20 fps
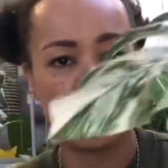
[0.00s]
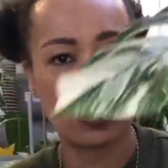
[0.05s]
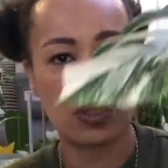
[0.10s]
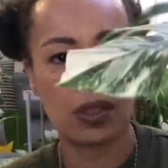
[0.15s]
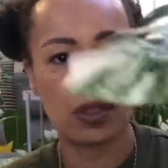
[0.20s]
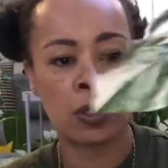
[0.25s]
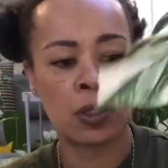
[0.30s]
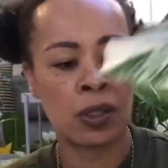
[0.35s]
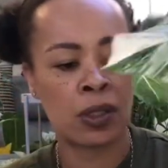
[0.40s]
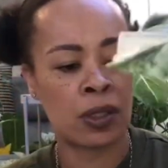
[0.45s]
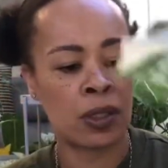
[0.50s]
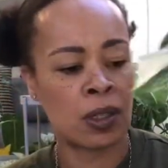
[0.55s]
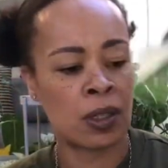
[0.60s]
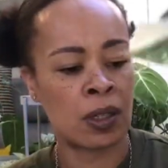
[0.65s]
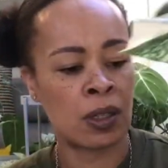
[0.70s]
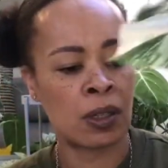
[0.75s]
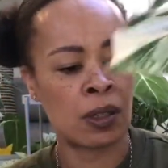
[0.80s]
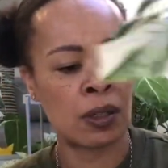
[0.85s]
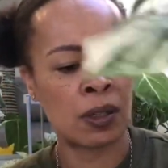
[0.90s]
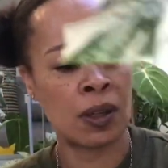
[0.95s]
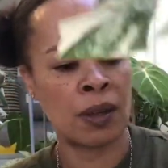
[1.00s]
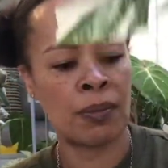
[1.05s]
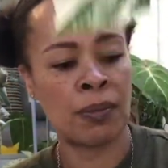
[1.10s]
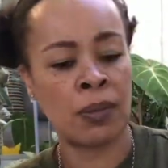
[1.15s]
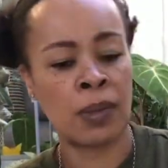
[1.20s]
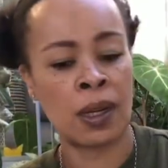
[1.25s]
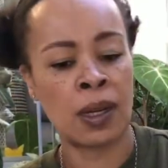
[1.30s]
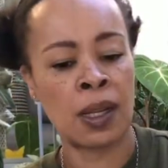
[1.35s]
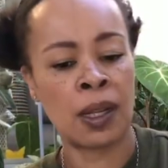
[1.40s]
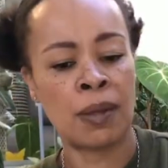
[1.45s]
So I
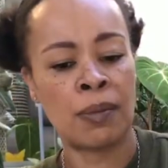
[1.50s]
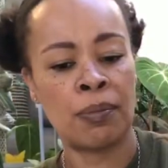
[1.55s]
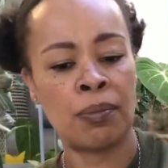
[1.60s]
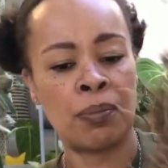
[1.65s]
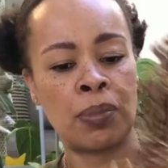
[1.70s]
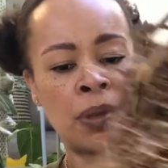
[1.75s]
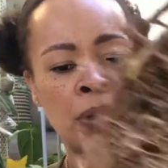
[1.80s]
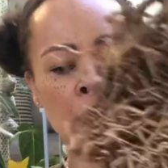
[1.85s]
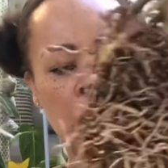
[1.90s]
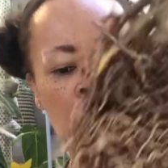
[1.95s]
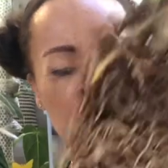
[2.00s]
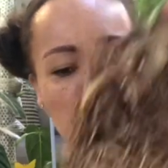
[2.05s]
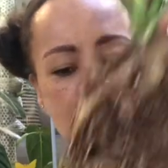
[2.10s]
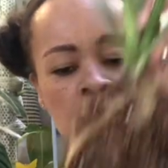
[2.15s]
might put her